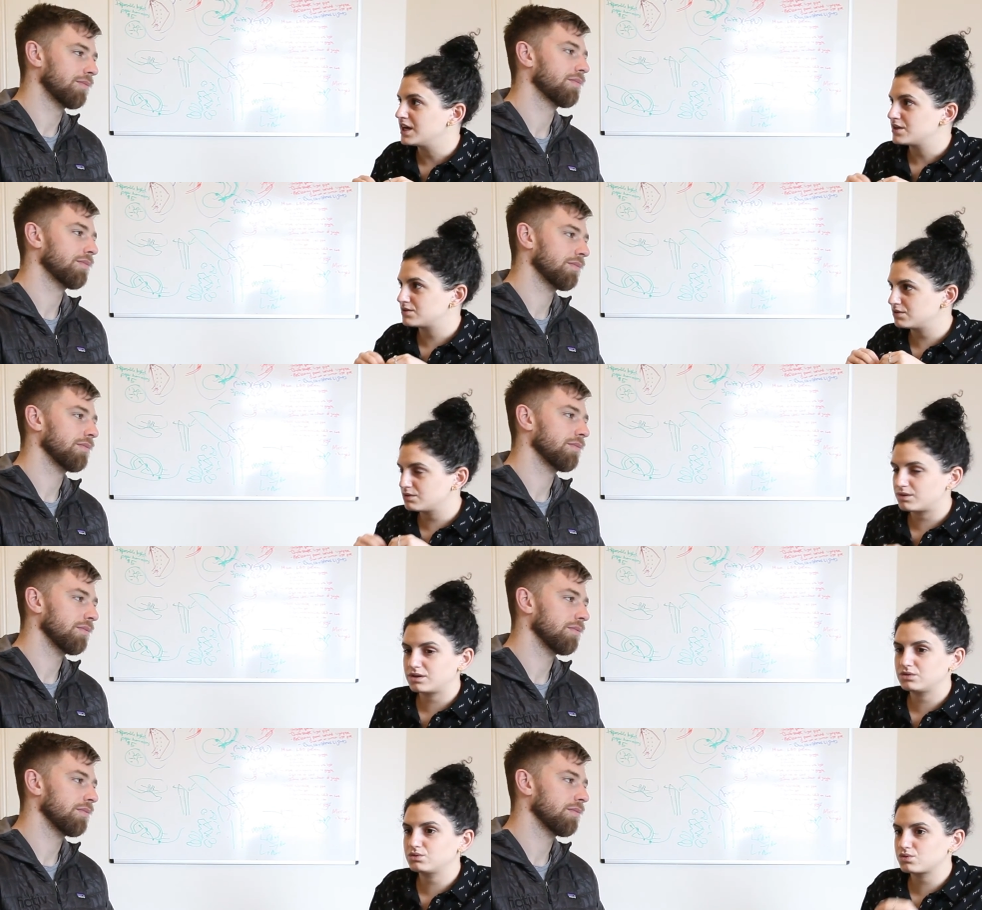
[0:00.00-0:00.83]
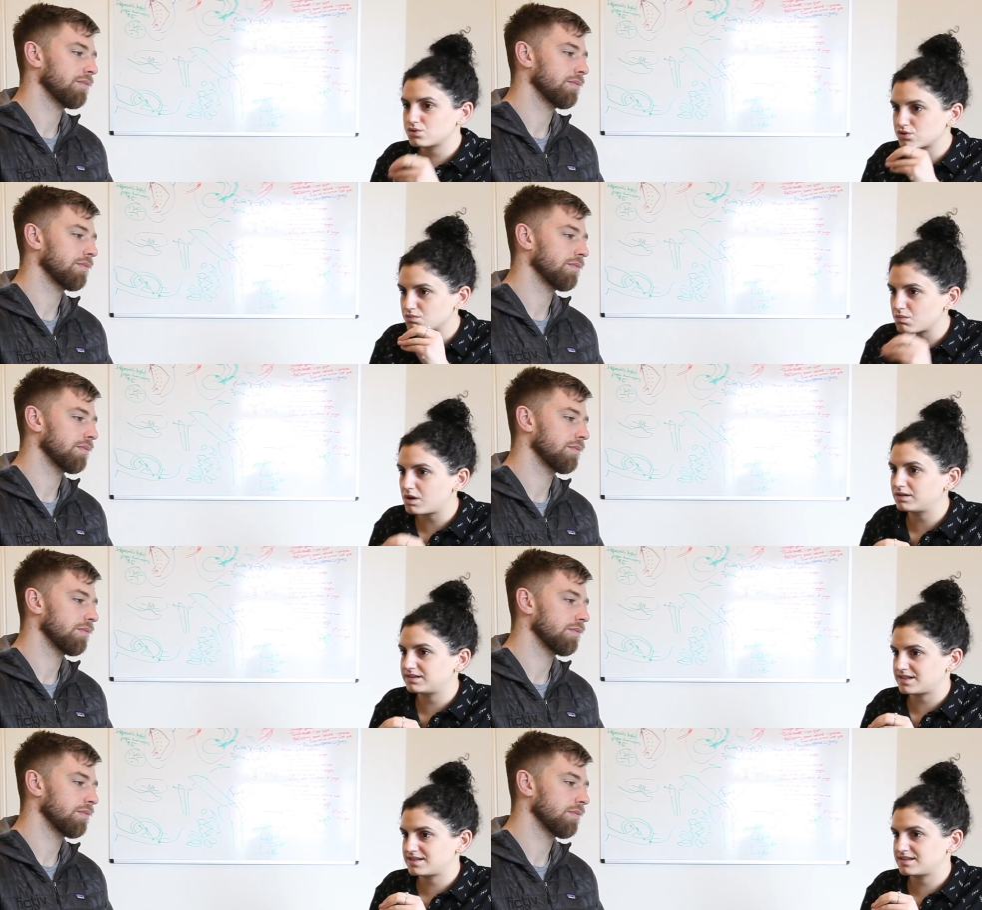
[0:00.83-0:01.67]
Speaker 1: so you want to do small
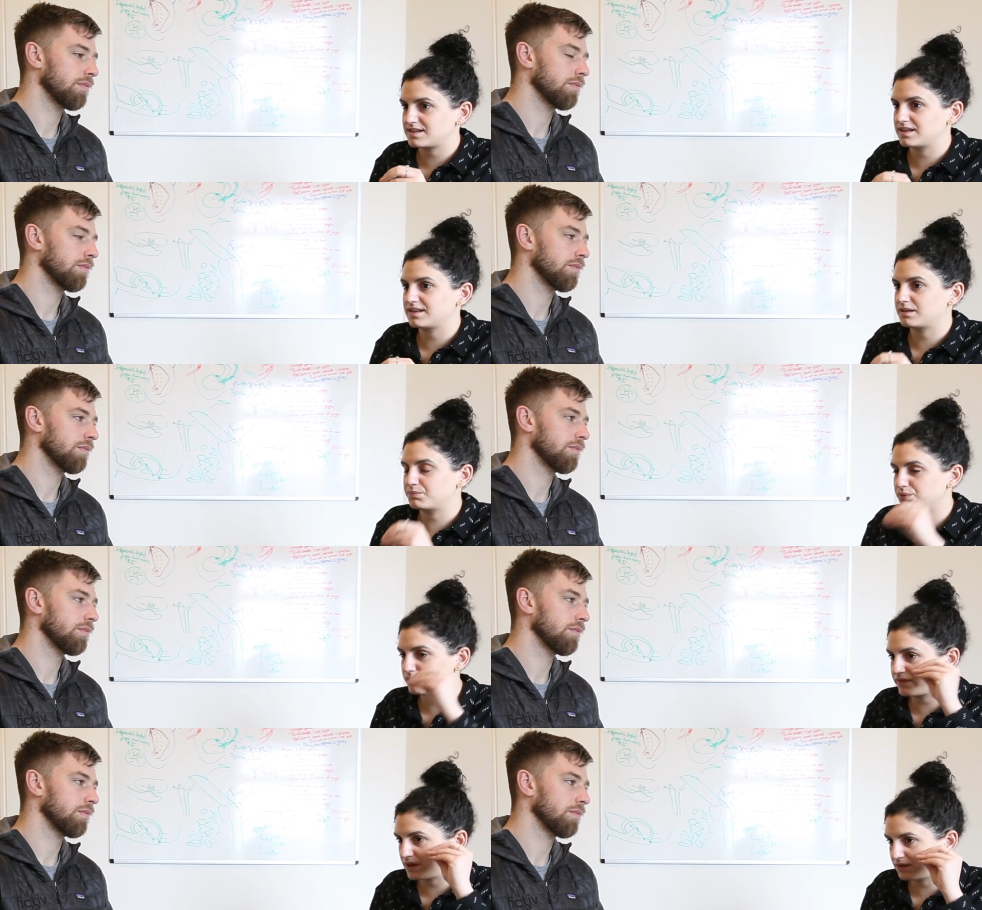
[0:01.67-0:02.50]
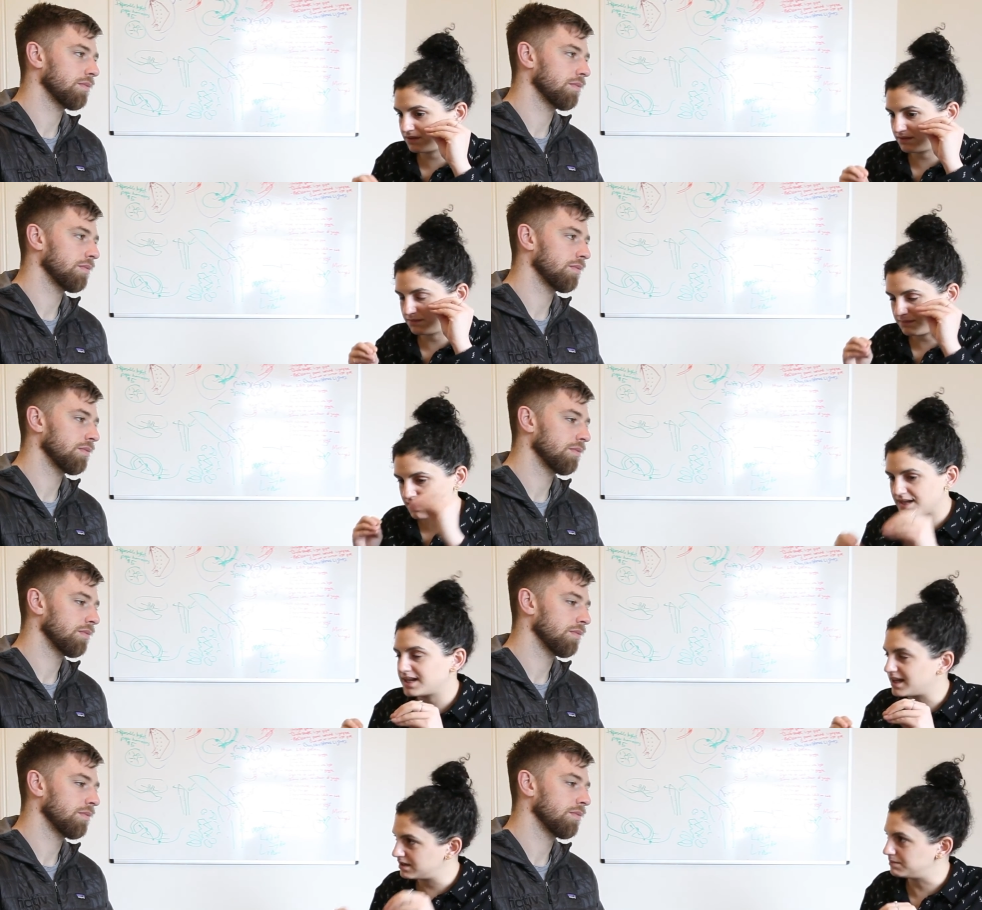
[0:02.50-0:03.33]
testing that prove out the
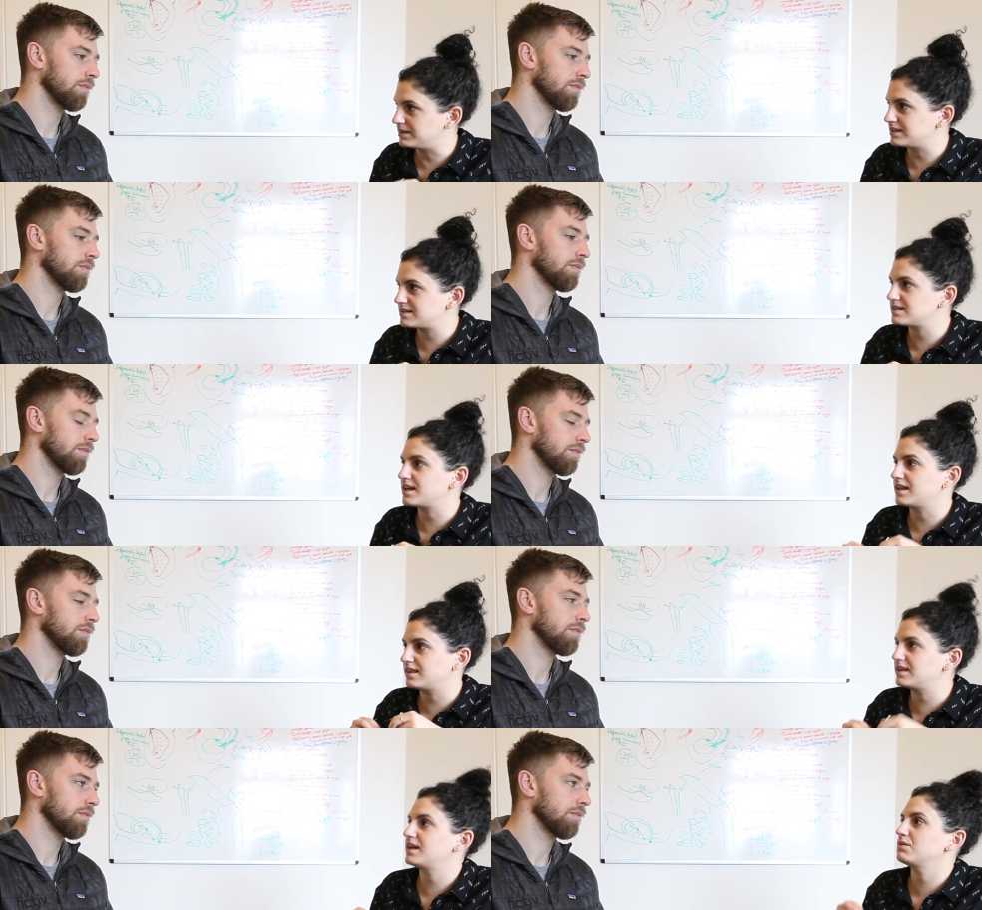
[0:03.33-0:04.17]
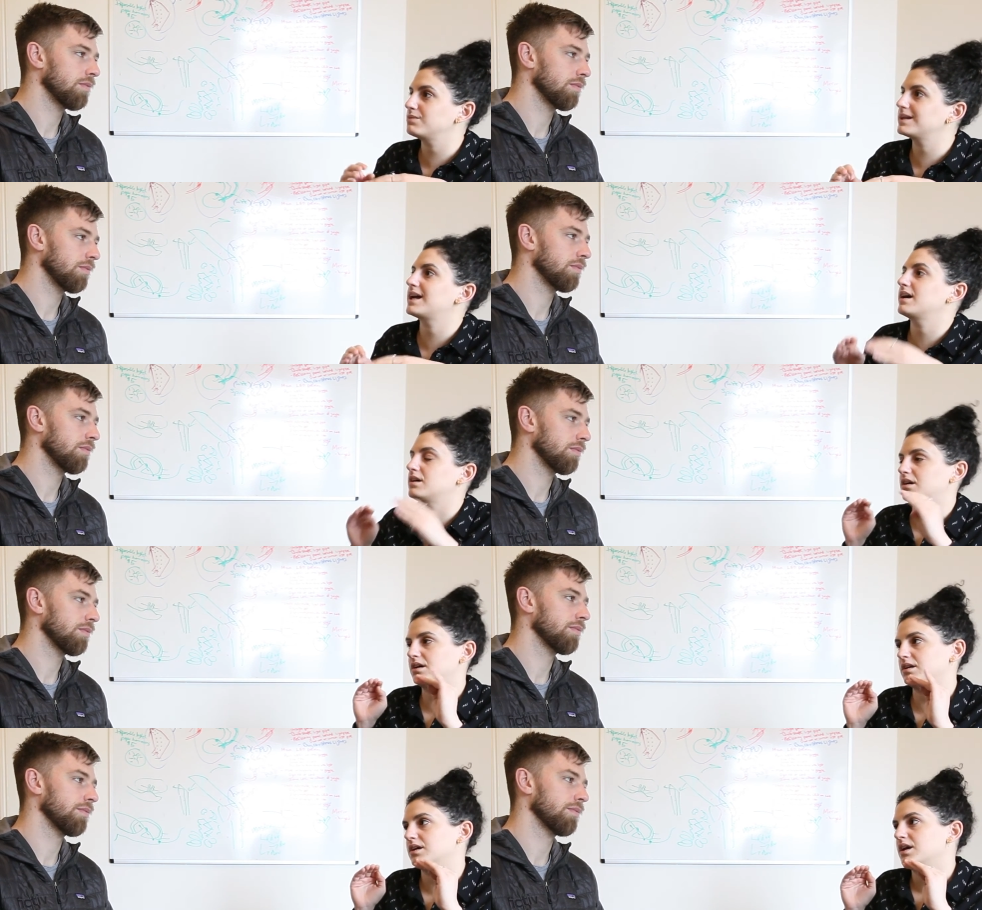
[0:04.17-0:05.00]
main elements and then rely
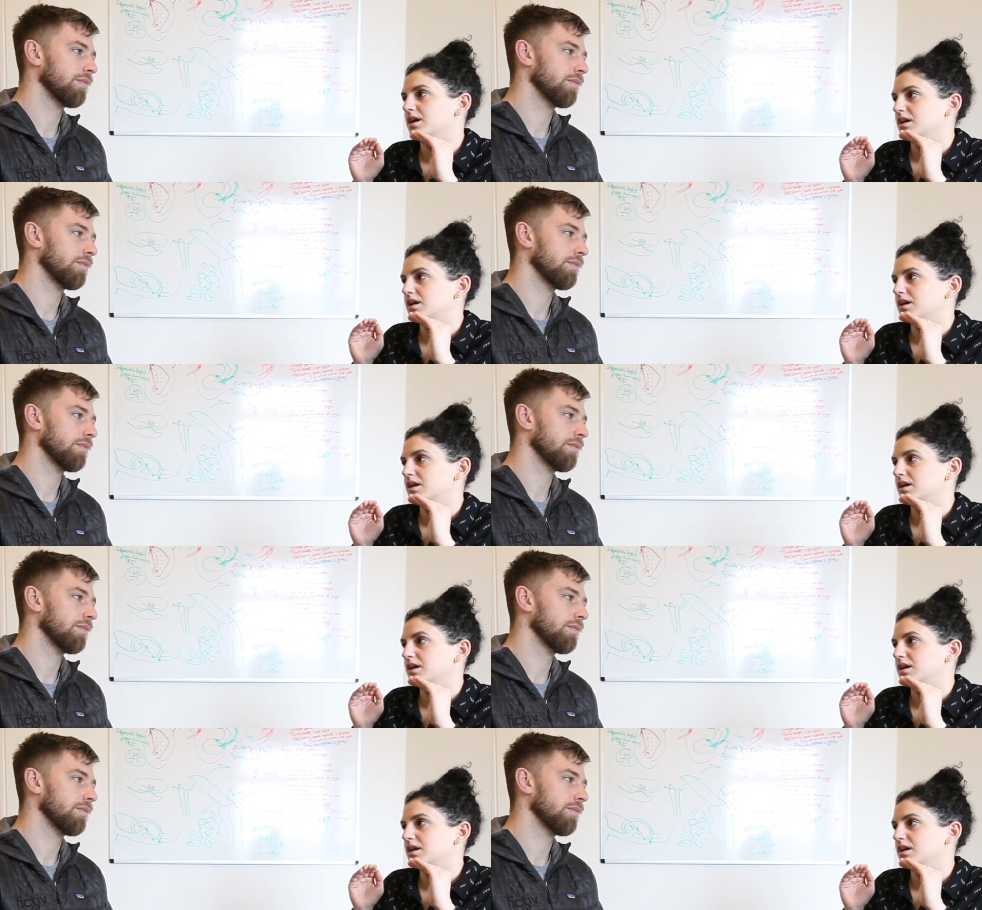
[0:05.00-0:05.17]
on